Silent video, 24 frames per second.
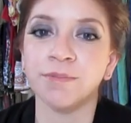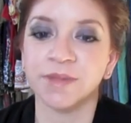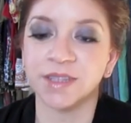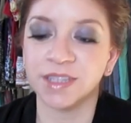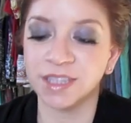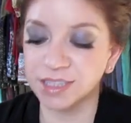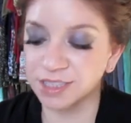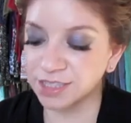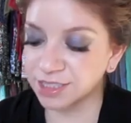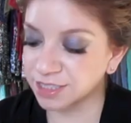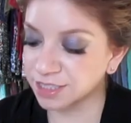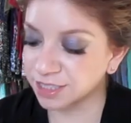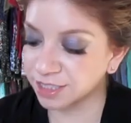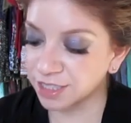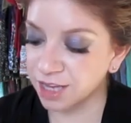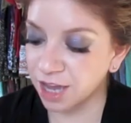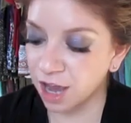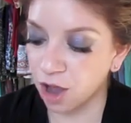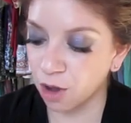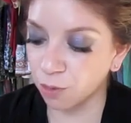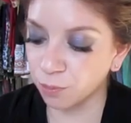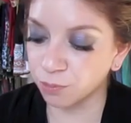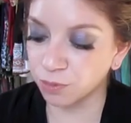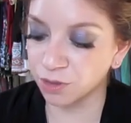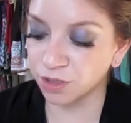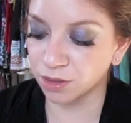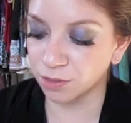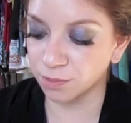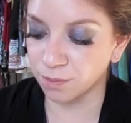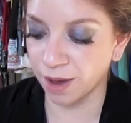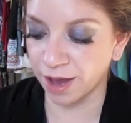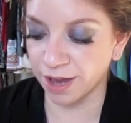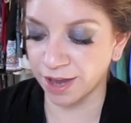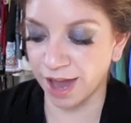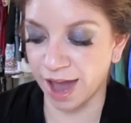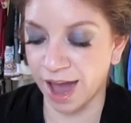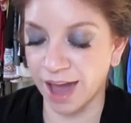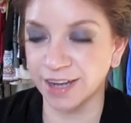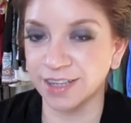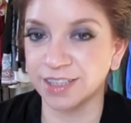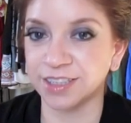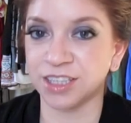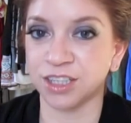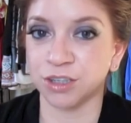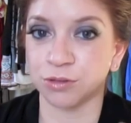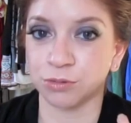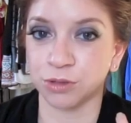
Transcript: This did help with my acne.